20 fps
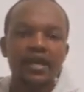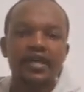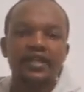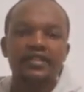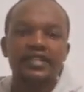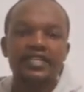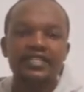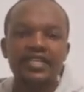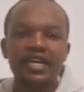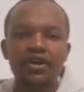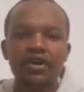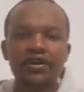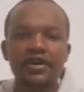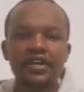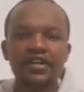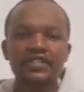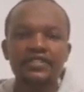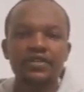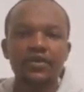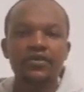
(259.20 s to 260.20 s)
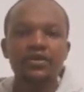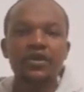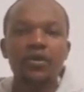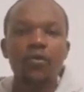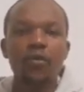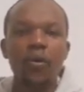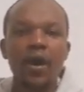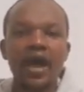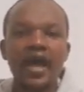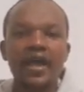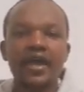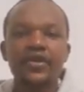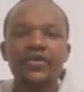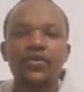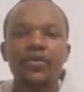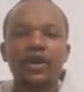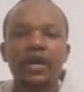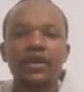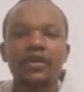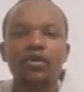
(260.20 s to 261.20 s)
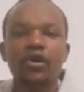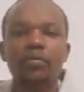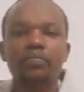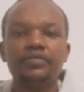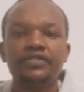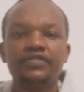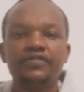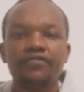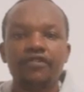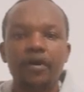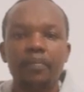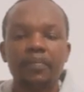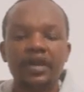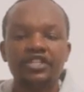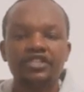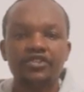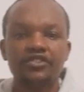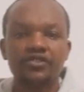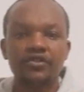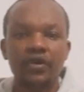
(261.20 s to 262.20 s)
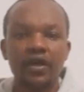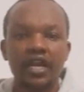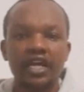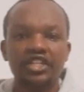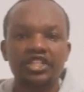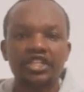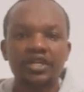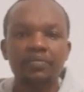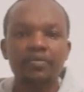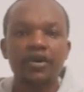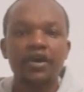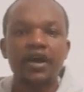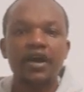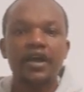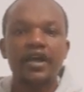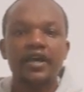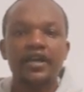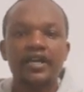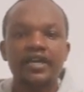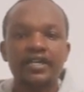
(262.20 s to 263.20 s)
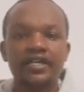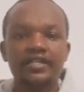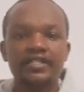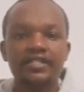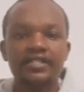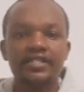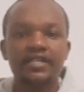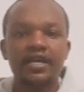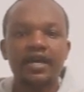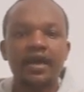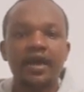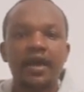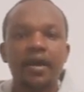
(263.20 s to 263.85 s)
The second reason why you can opt for a partial scholarship is